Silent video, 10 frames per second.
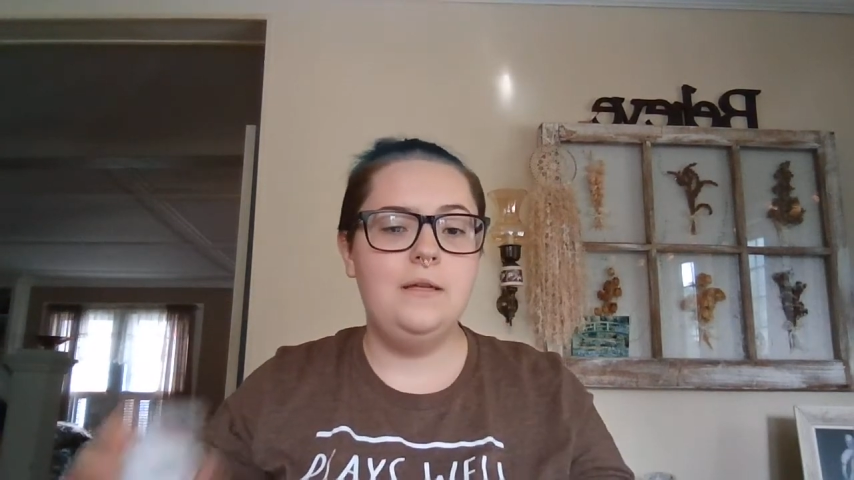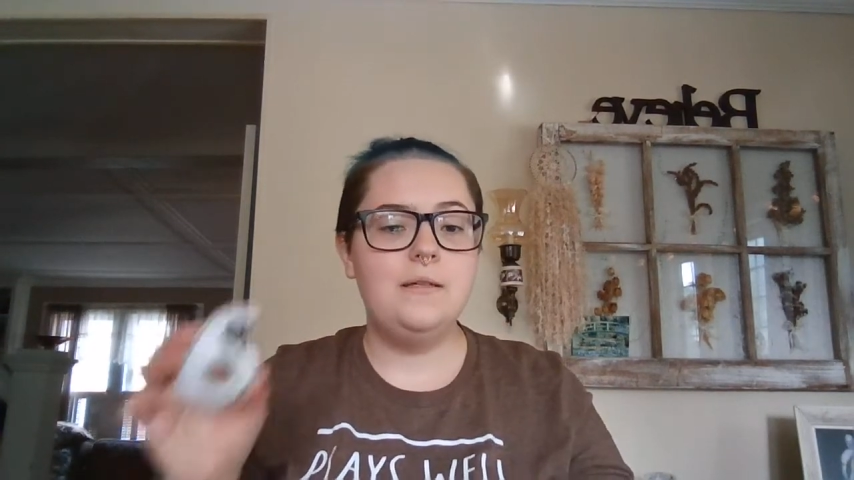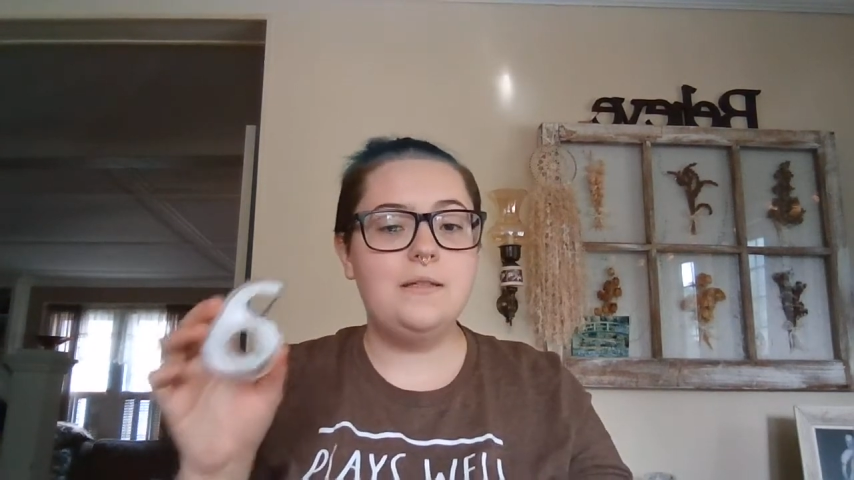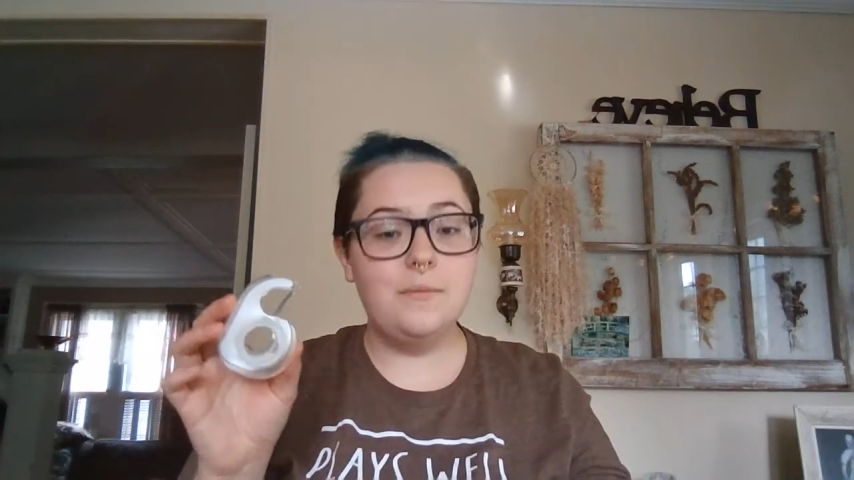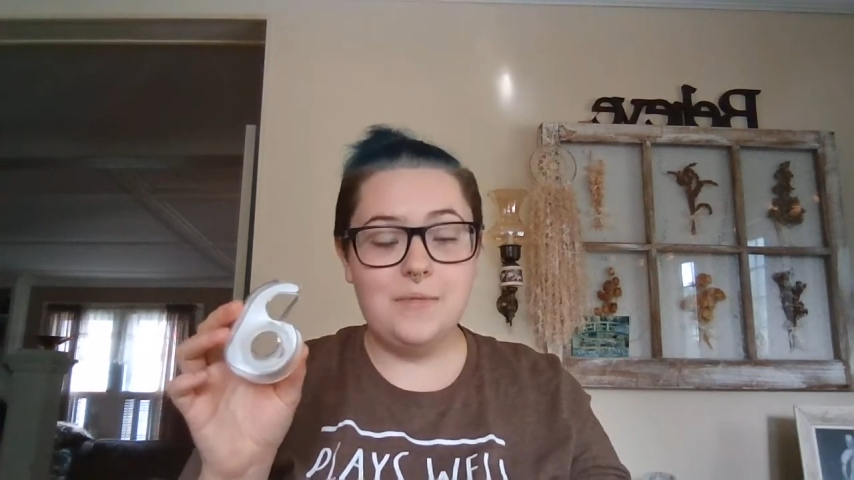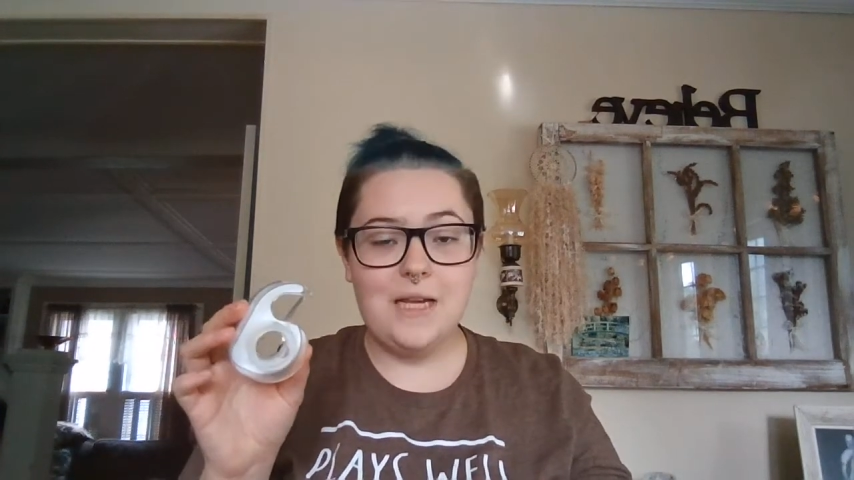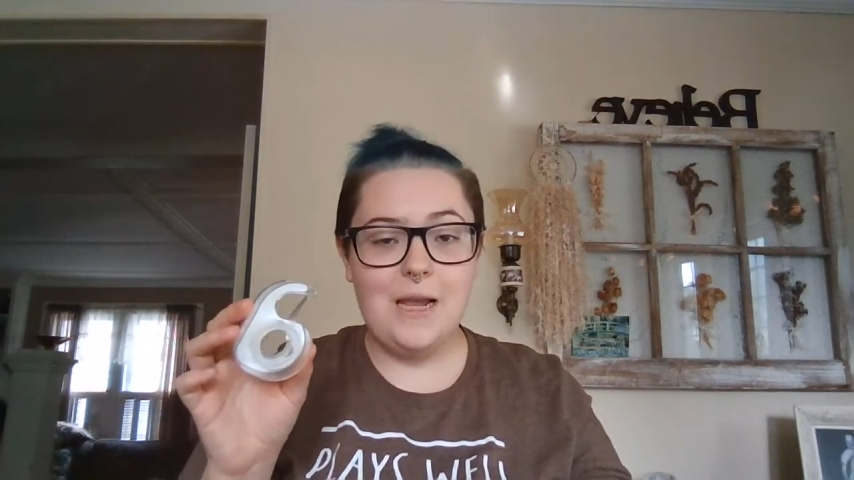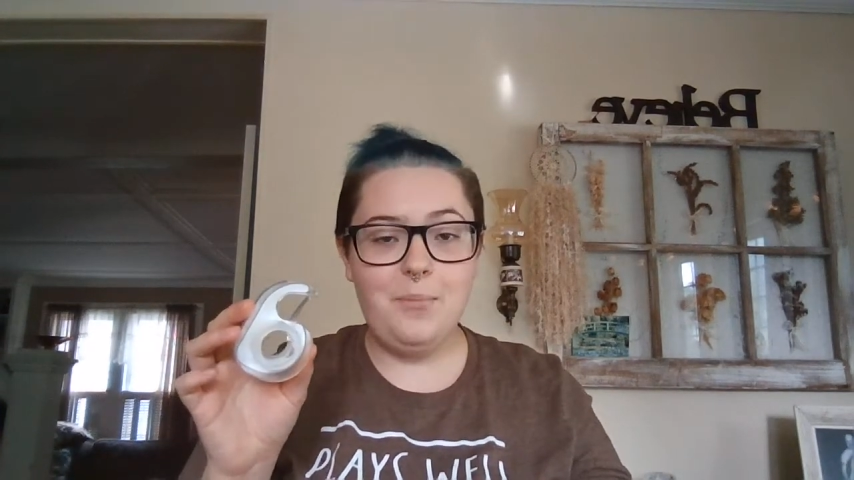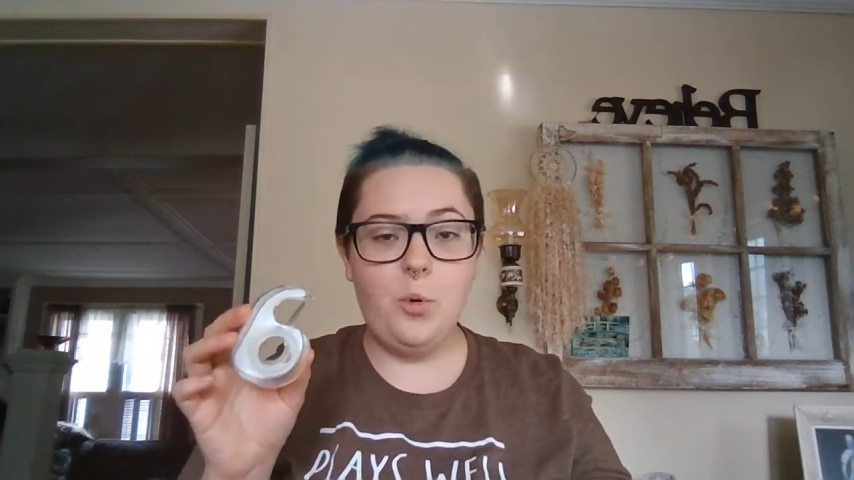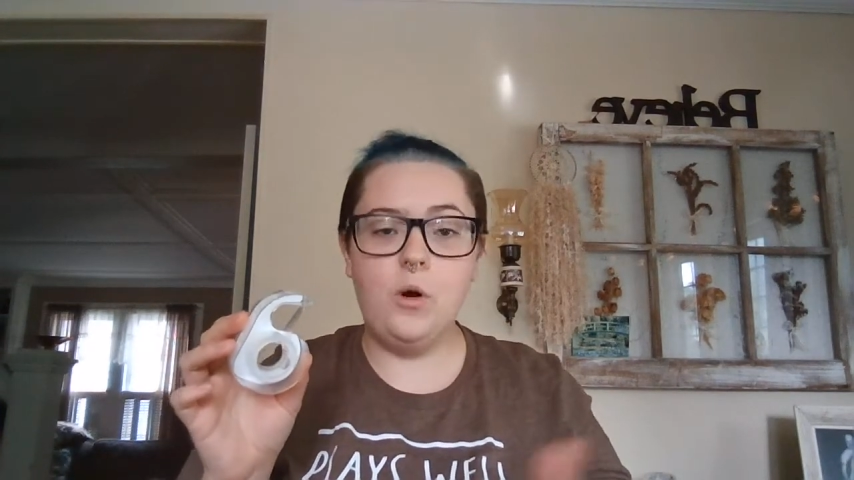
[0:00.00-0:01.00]
some
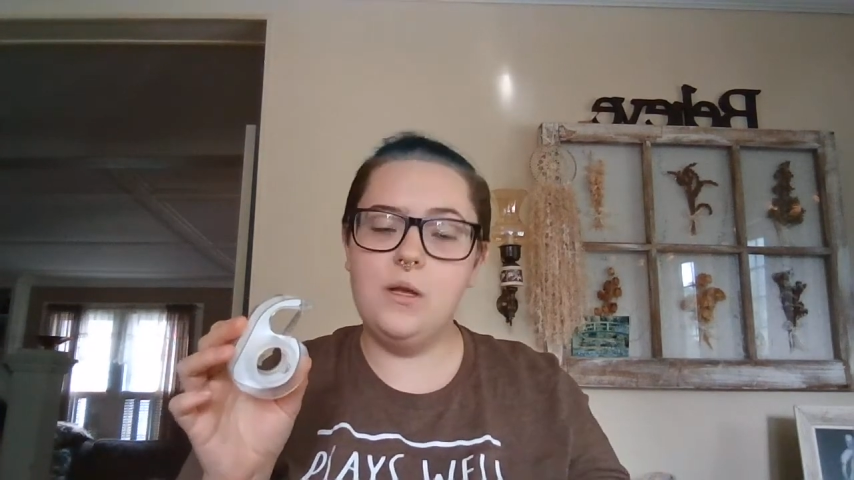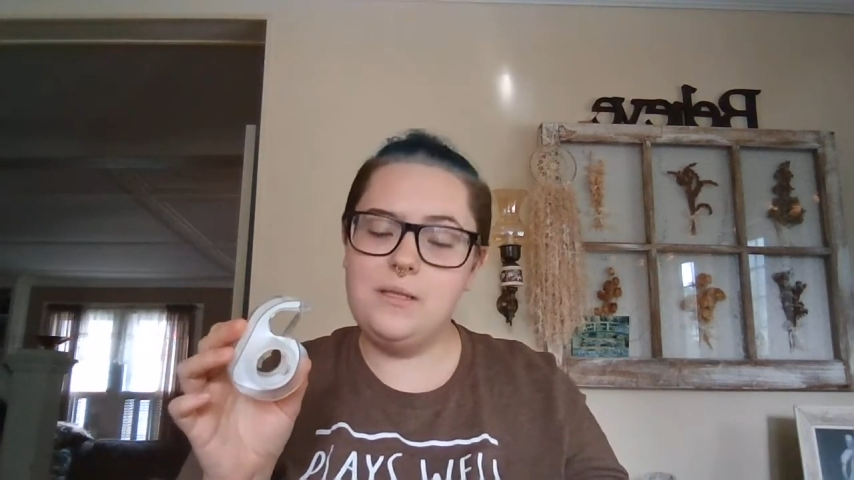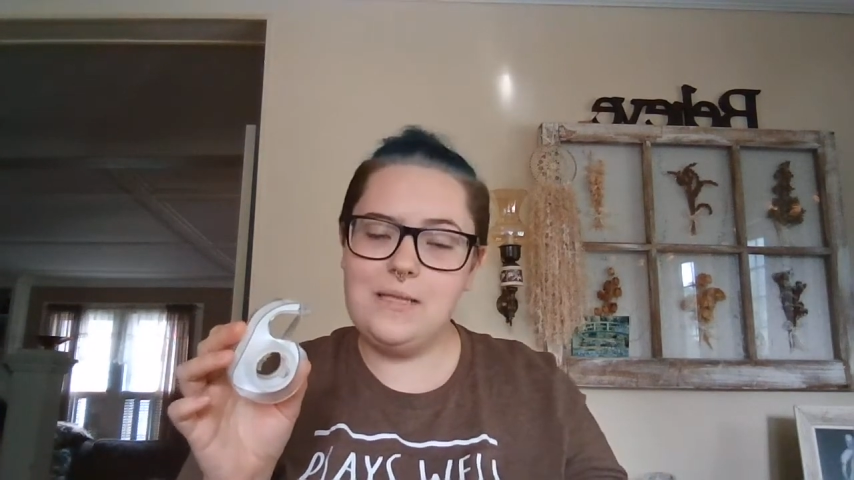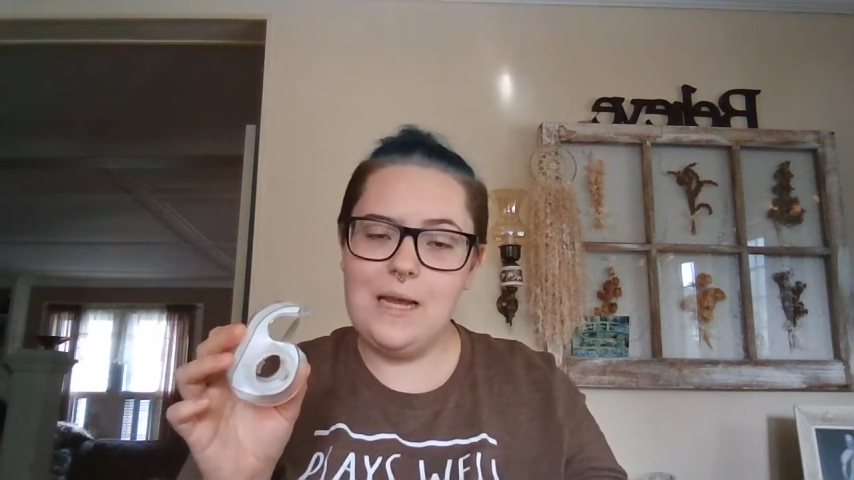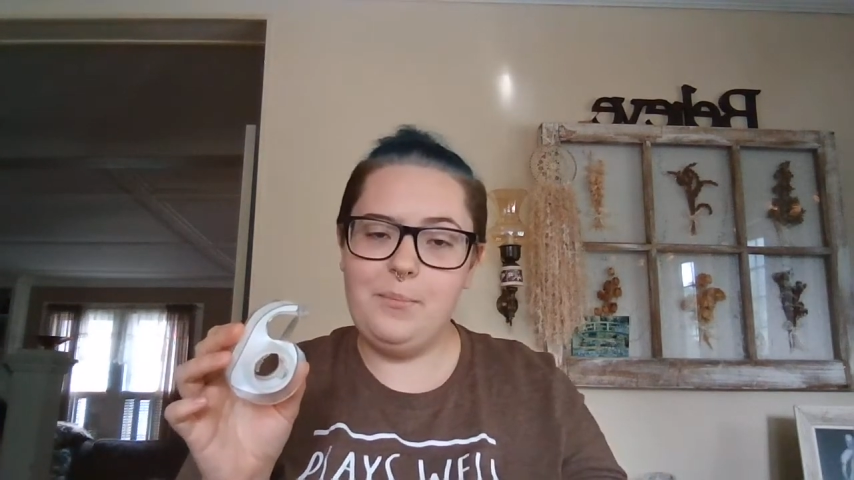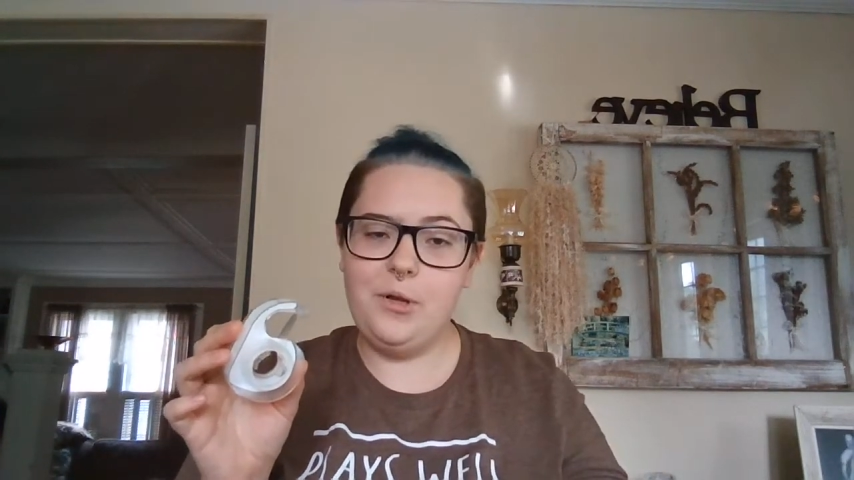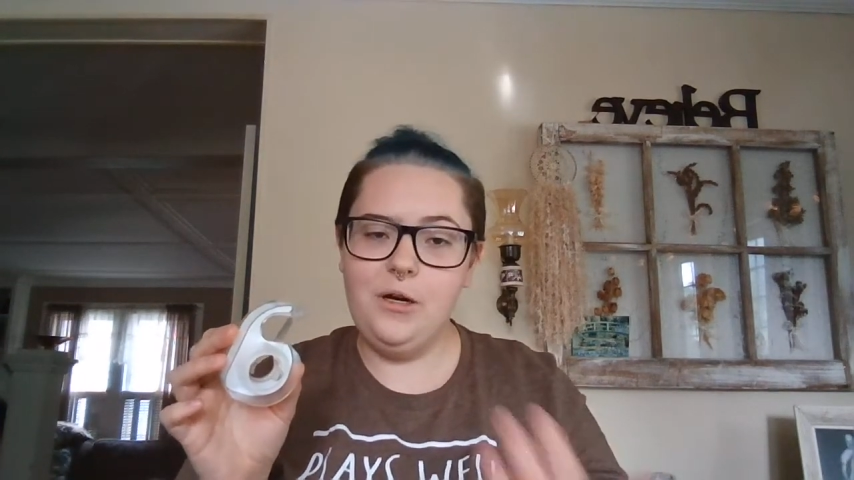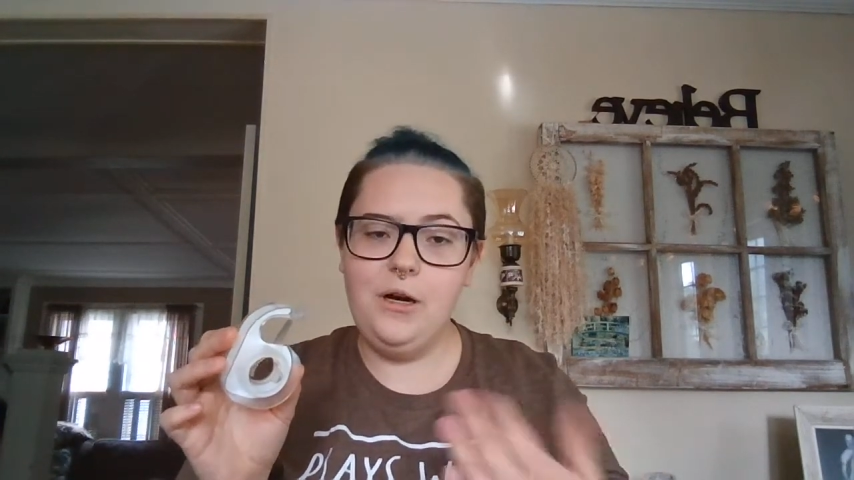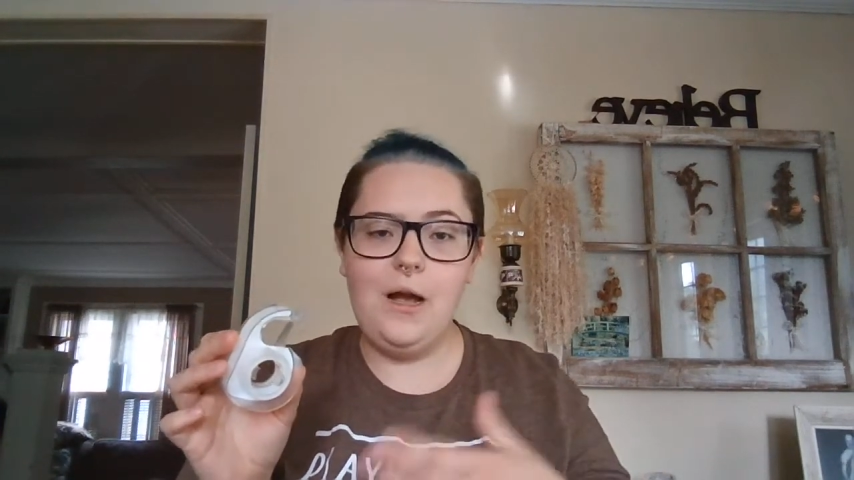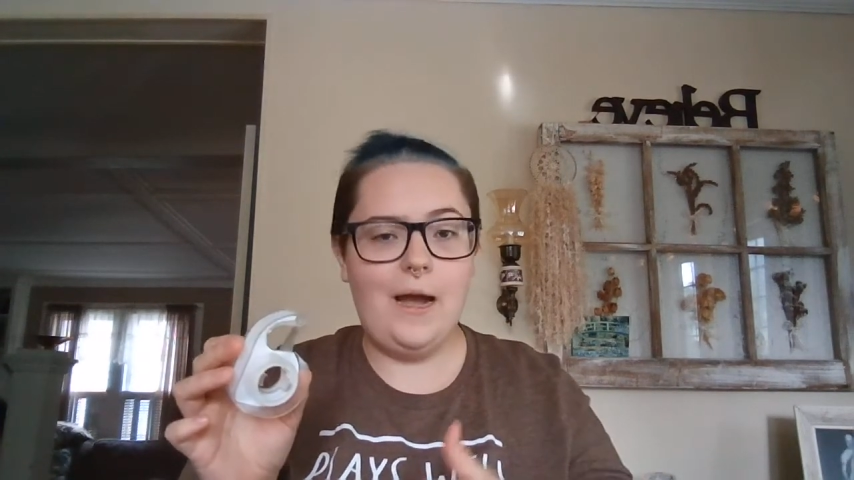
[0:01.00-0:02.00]
tape or a stapler.